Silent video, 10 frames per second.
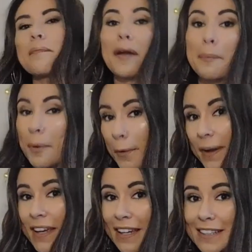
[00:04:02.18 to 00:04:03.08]
my
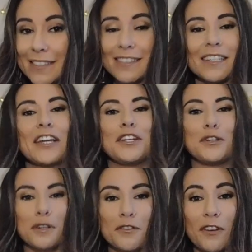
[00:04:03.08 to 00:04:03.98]
point is
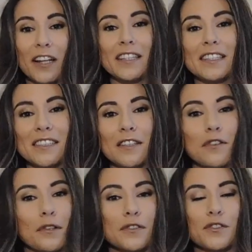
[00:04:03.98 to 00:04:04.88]
you can find these at the
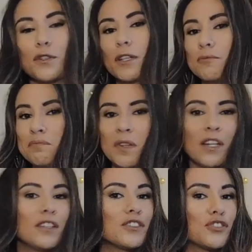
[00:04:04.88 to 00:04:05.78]
thrift store
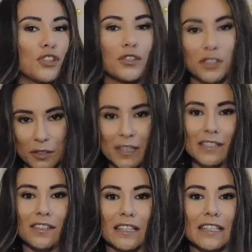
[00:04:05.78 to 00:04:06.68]
so
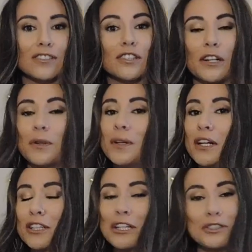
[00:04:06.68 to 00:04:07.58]
easily. So
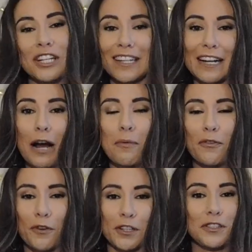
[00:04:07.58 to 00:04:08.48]
go check it out
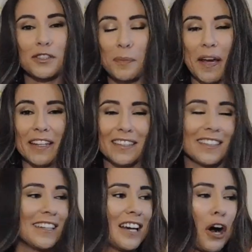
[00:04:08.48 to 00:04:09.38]
before you spend
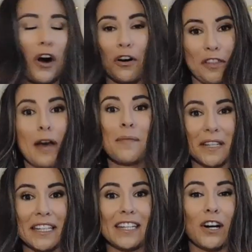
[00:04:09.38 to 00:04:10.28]
all that
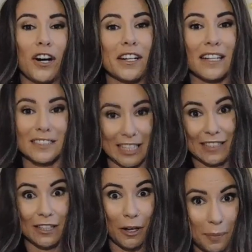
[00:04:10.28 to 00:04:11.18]
money on a tank
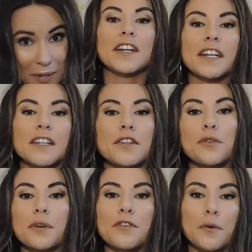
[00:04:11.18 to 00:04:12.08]
top. Granted, the
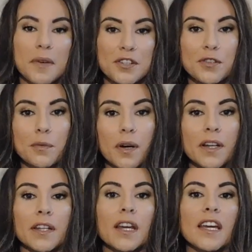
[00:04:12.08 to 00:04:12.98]
Reformation
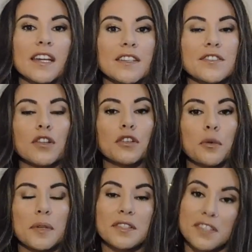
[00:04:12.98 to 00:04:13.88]
one is a little
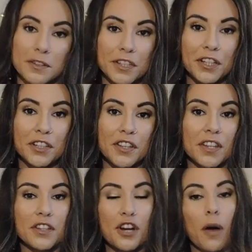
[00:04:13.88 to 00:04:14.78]
bit silkier
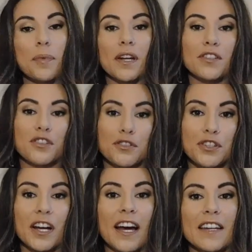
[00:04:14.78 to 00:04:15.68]
than the top that I showed you
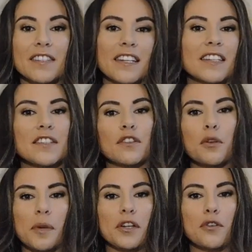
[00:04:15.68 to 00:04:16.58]
guys, and it's a
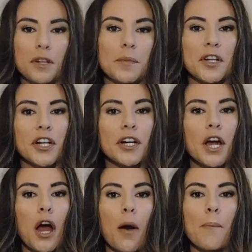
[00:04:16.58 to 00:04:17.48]
little bit creamier,
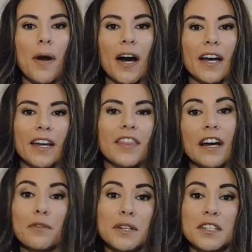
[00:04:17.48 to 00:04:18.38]
but
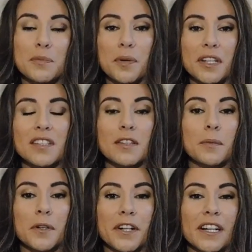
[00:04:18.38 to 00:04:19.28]
that one is pretty
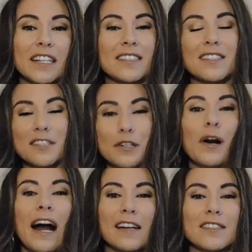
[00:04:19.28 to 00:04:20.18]
similar. It still
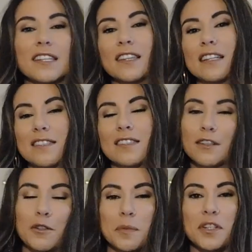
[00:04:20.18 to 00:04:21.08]
has like that
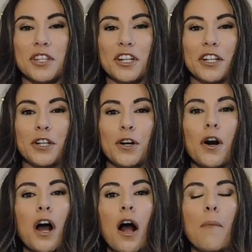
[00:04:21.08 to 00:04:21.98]
silk material,
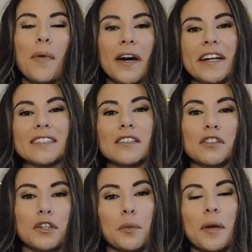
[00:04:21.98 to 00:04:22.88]
but it's a
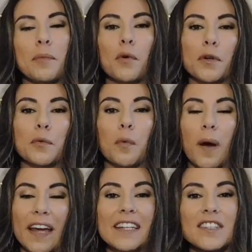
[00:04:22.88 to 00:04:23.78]
little bit more
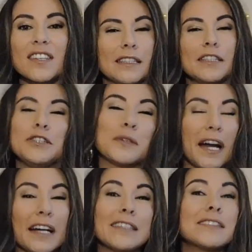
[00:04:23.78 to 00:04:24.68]
white. You
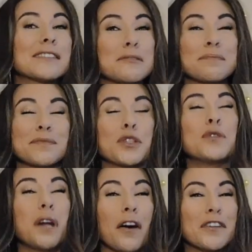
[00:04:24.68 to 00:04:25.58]
guys,
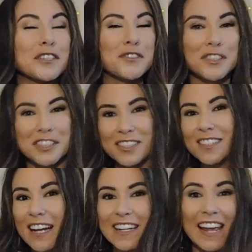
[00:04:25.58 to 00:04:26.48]
$2 versus
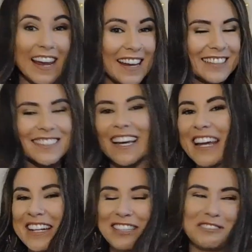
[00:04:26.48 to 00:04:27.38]
$98,
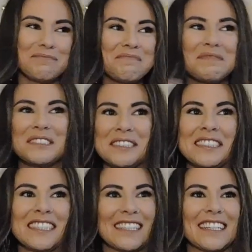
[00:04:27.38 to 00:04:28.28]
like,
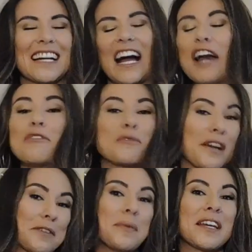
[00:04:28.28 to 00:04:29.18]
I would
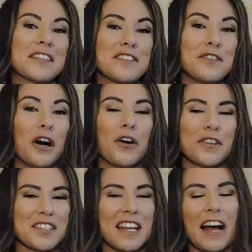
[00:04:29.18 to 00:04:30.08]
rather pay the
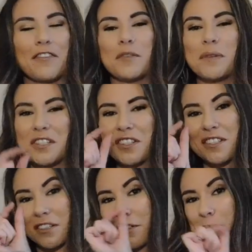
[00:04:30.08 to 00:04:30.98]
$2 and have it be
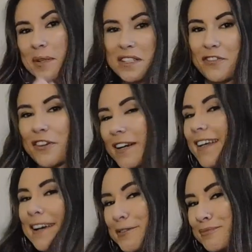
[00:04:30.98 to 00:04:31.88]
just a little bit different, you know?